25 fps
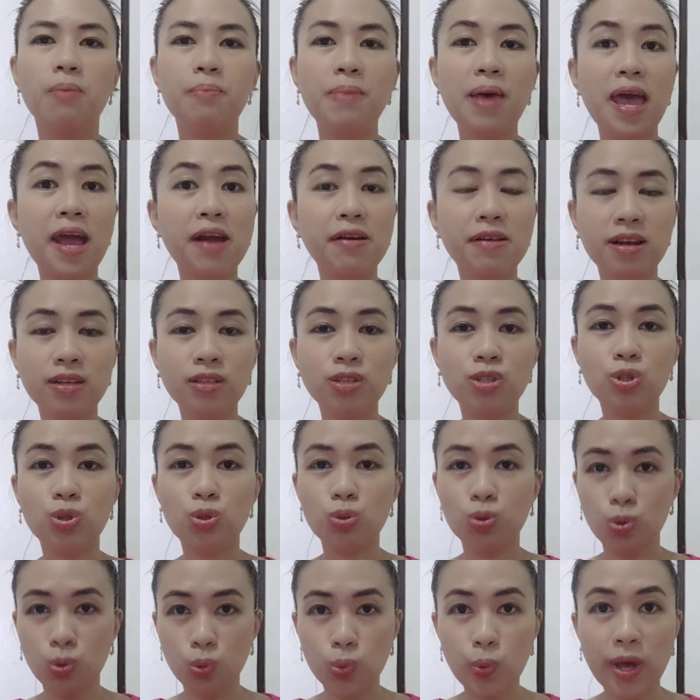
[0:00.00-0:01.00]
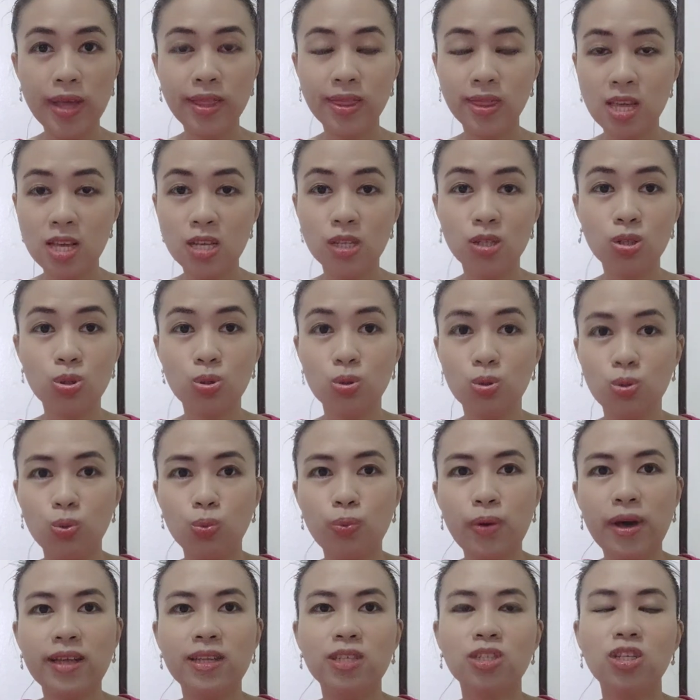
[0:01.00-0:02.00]
errands to do and things to
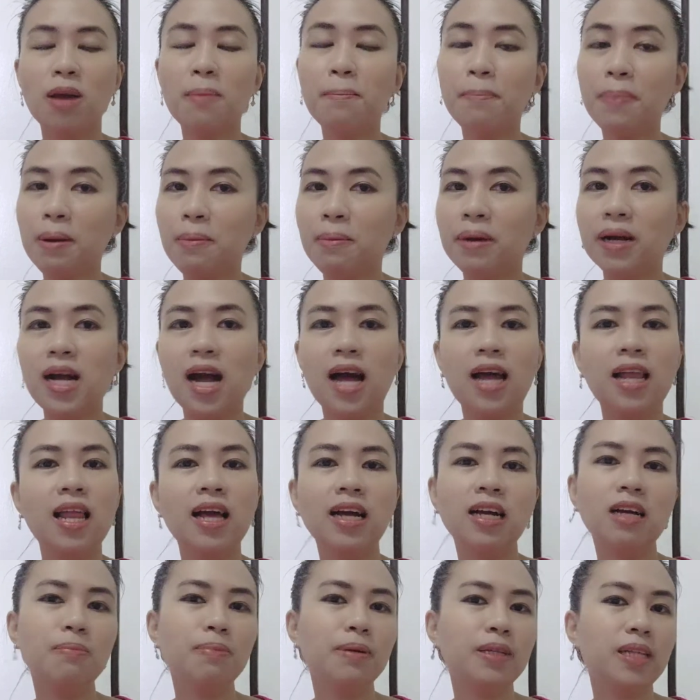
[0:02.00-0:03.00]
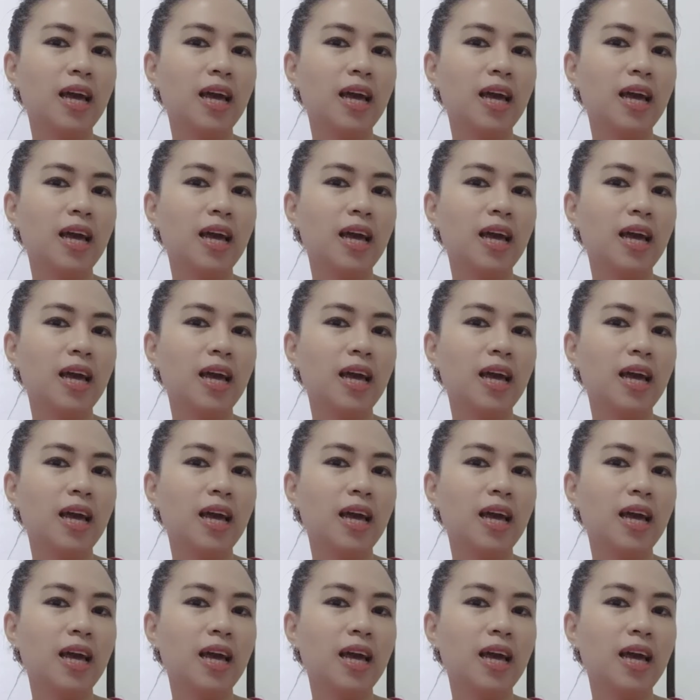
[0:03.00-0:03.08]
do, and syempre mag-aalaga pa